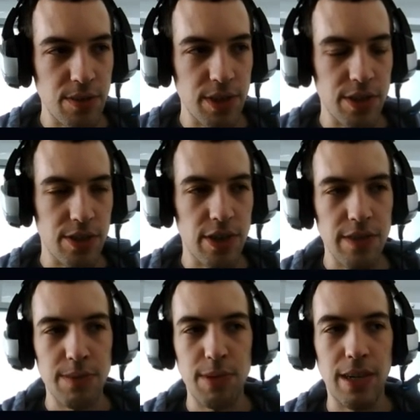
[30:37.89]
You should
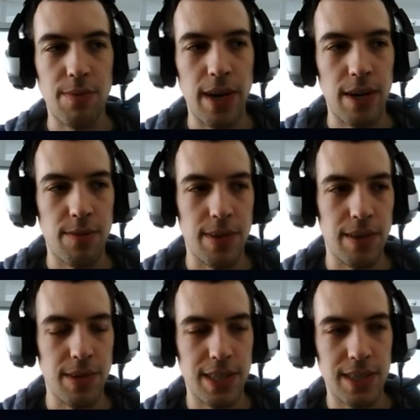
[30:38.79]
always be aware of whether
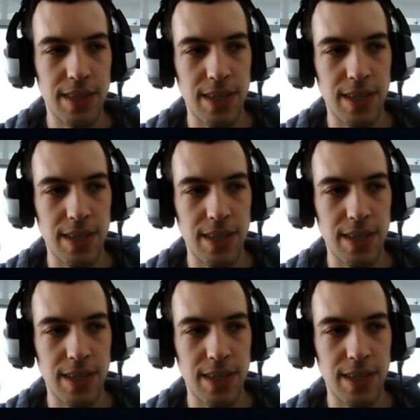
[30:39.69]
this